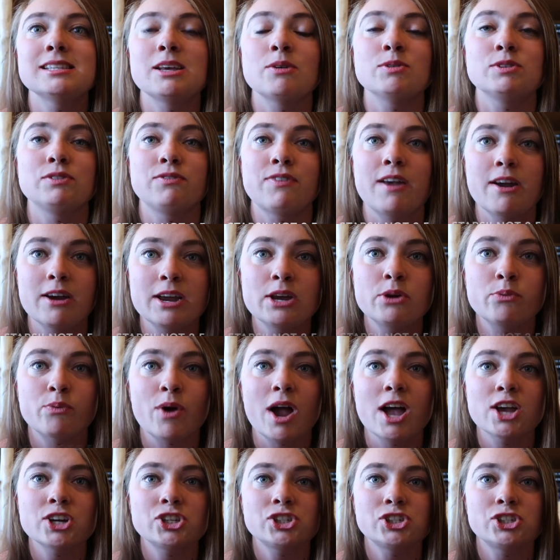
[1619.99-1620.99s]
It was very
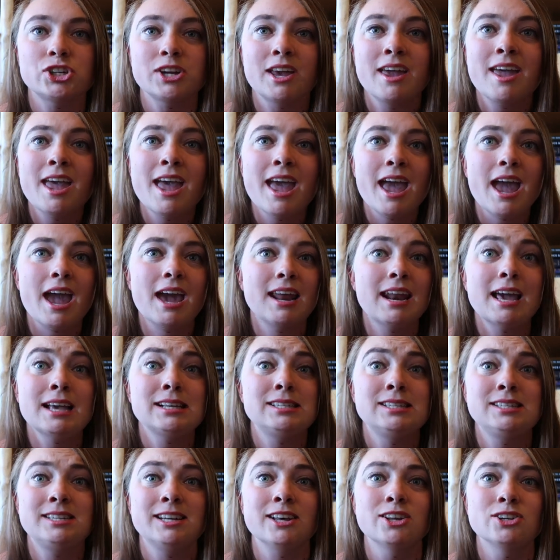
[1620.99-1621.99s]
rushed, and I
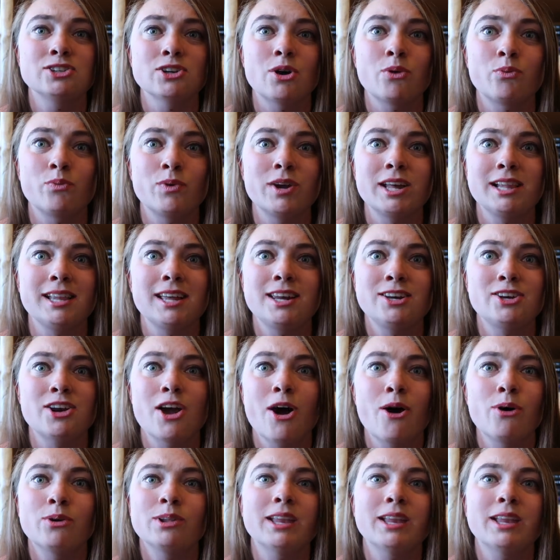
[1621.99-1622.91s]
still don't really know